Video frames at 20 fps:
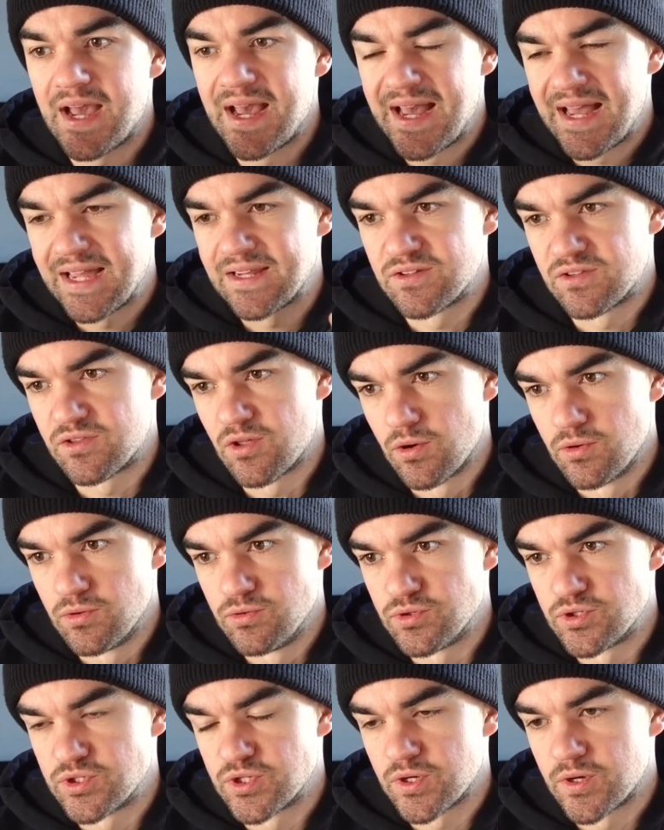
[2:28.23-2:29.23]
add
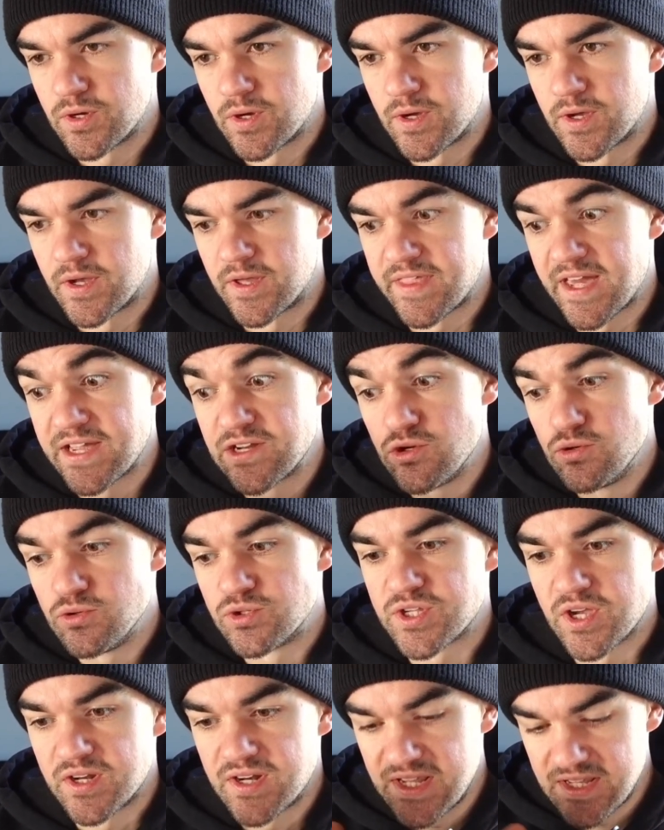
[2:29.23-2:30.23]
those uh, that new
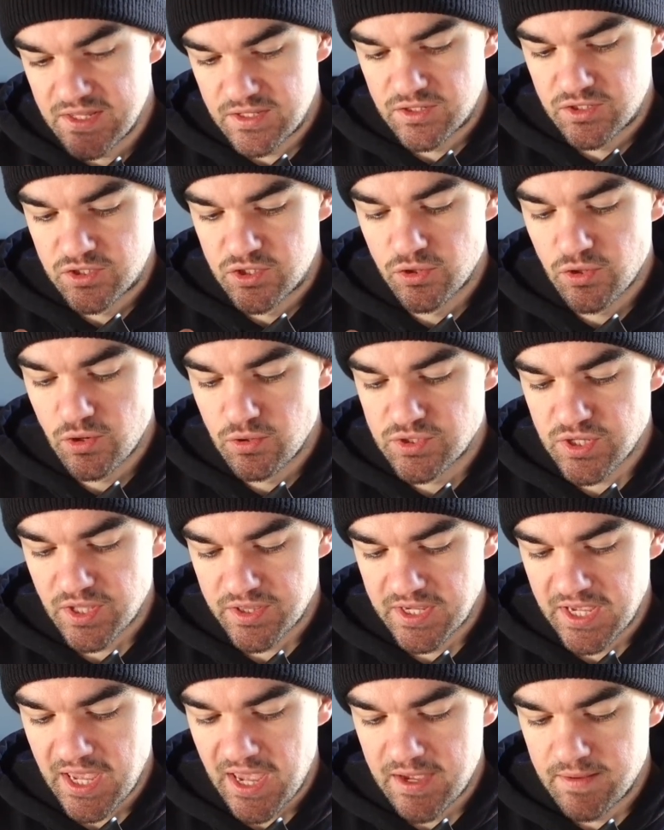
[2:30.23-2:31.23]
study to those
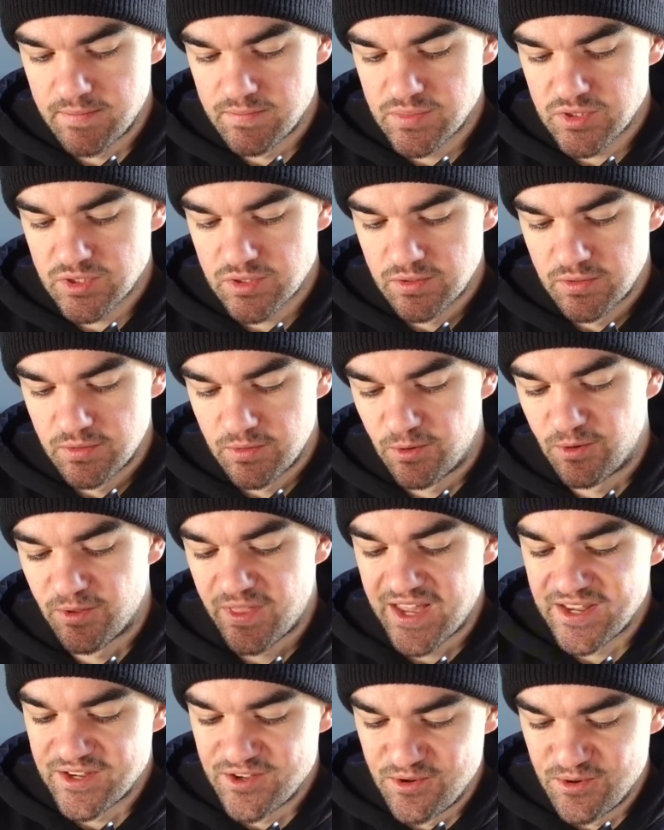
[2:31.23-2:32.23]
other games or
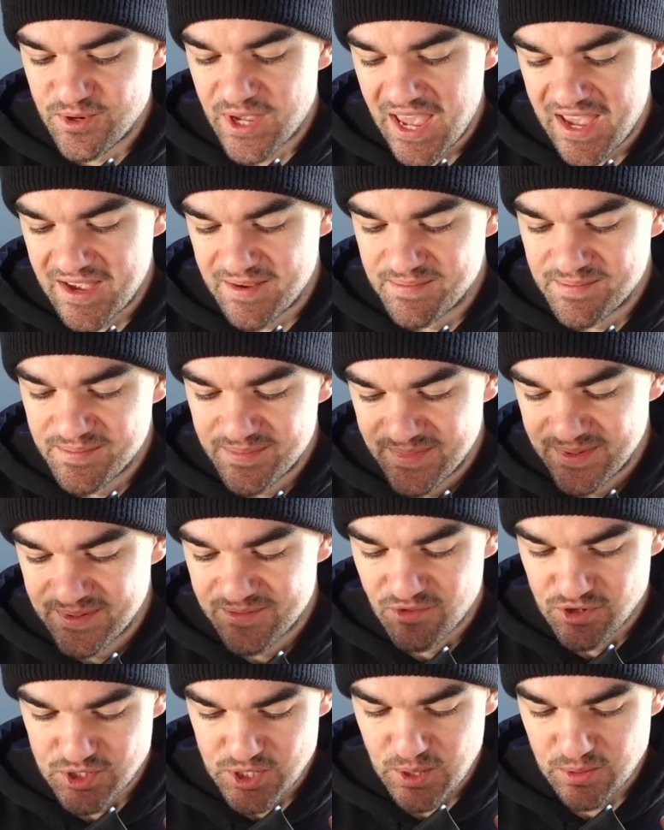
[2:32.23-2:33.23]
that new game
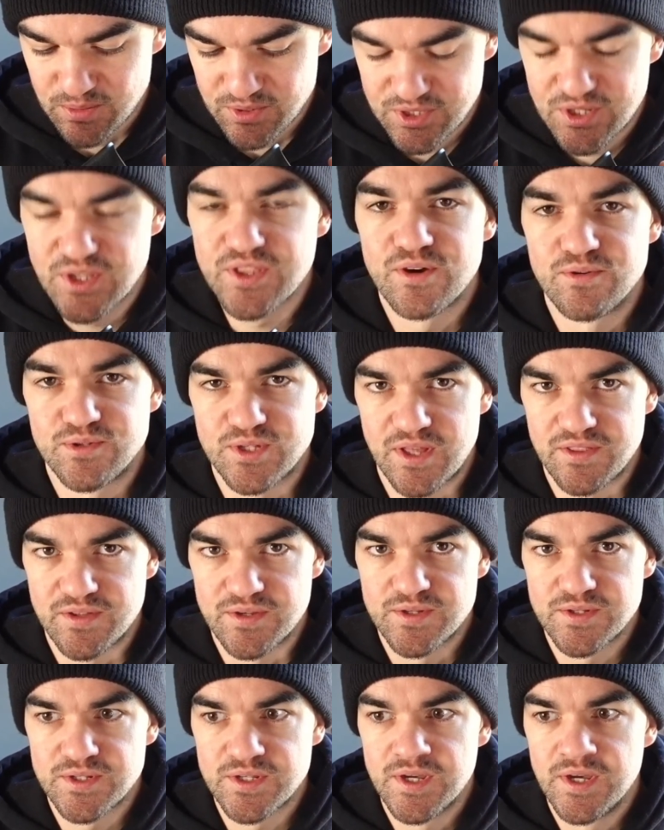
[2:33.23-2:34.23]
result to those
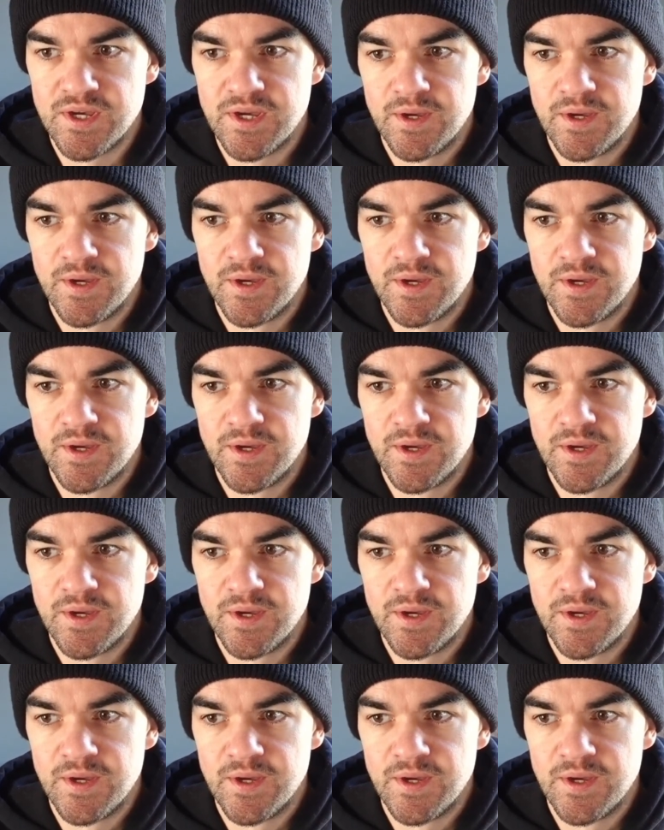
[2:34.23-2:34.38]
others